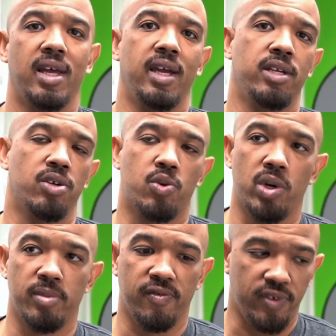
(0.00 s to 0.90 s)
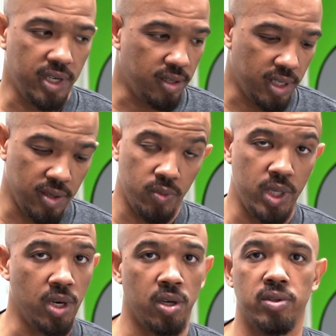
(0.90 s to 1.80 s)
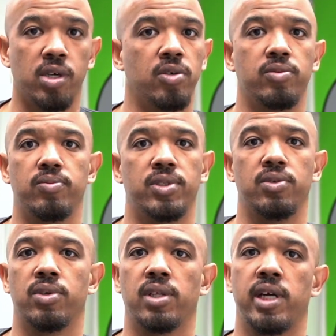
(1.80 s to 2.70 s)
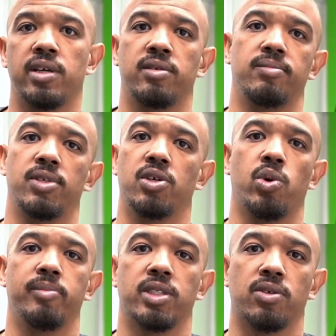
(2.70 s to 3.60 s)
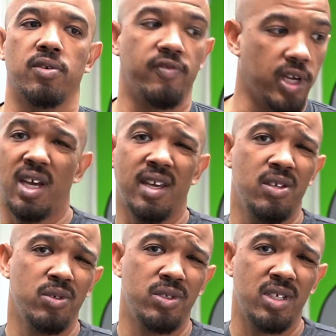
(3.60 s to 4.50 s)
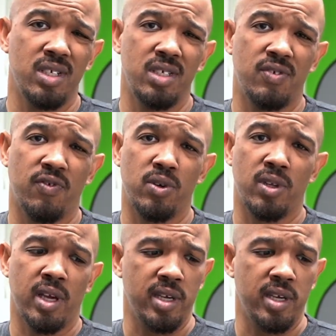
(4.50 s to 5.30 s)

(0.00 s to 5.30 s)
and your equipment fail. And we all know sooner or later your equipment's gonna fail. I use these for